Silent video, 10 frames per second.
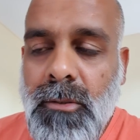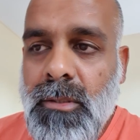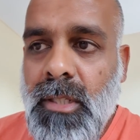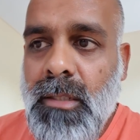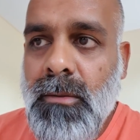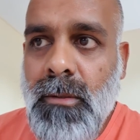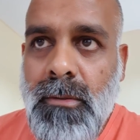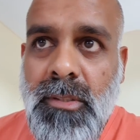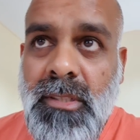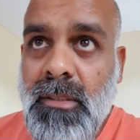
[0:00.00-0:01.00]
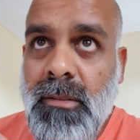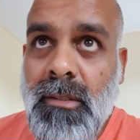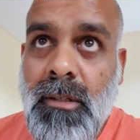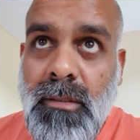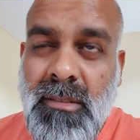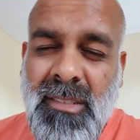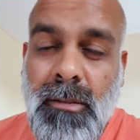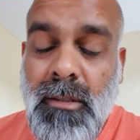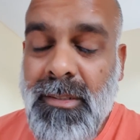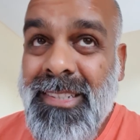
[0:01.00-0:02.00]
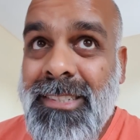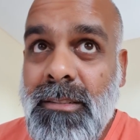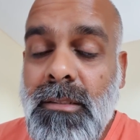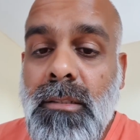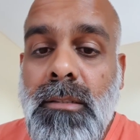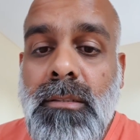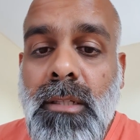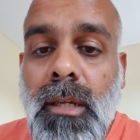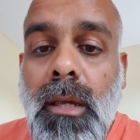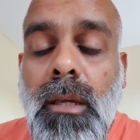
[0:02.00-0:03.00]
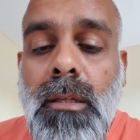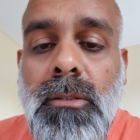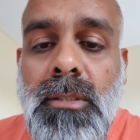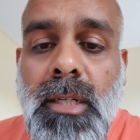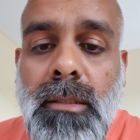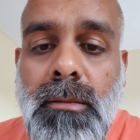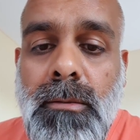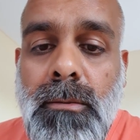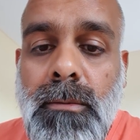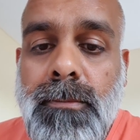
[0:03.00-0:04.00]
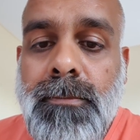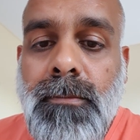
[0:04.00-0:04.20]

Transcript: start to notice synchronicities. You start to